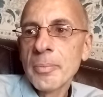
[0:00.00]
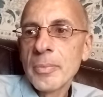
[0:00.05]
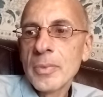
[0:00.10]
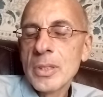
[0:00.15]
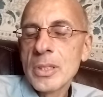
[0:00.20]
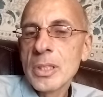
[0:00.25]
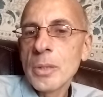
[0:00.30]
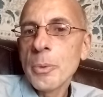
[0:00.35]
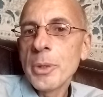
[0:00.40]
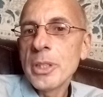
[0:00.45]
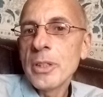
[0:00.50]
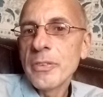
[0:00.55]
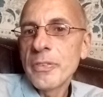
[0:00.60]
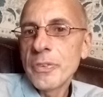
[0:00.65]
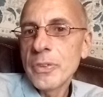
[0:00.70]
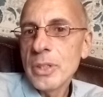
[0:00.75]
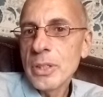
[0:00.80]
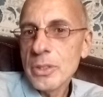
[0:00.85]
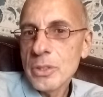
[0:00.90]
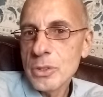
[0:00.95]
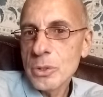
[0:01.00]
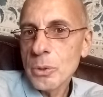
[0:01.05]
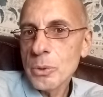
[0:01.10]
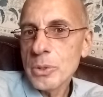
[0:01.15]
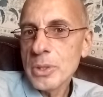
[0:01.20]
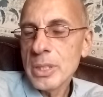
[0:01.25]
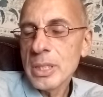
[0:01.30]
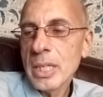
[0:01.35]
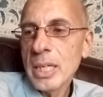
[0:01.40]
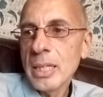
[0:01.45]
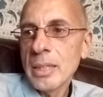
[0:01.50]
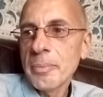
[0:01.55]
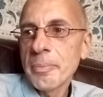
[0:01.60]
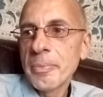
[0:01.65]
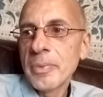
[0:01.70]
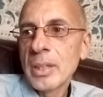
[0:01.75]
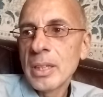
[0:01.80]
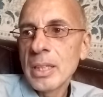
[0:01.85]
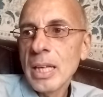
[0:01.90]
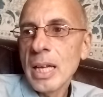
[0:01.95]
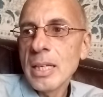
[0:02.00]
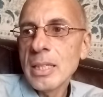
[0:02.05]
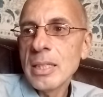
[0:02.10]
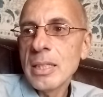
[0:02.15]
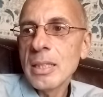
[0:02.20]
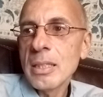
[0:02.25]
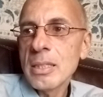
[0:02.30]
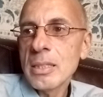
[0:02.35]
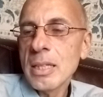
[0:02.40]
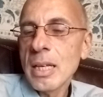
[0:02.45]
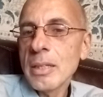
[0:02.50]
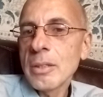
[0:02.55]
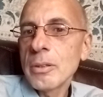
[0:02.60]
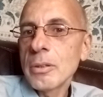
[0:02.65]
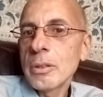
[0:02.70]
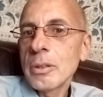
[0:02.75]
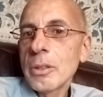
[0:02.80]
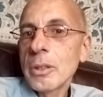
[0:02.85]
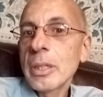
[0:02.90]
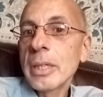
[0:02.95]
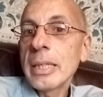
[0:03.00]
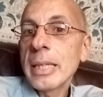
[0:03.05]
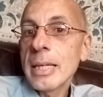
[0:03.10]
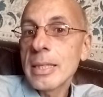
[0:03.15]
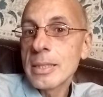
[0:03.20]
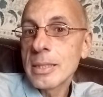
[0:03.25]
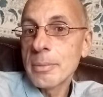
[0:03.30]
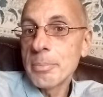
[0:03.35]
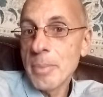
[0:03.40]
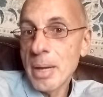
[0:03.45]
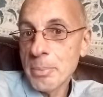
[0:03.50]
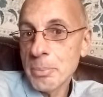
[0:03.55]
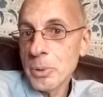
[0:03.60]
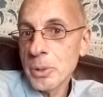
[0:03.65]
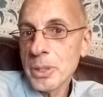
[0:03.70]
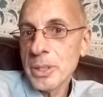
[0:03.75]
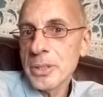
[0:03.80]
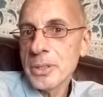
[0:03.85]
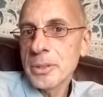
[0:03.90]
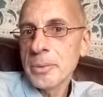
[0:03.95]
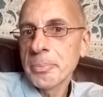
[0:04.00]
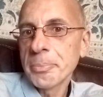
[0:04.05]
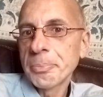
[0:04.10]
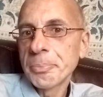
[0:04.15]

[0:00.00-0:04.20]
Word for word: see, when you free associate, the idea is that you're going to get some memories,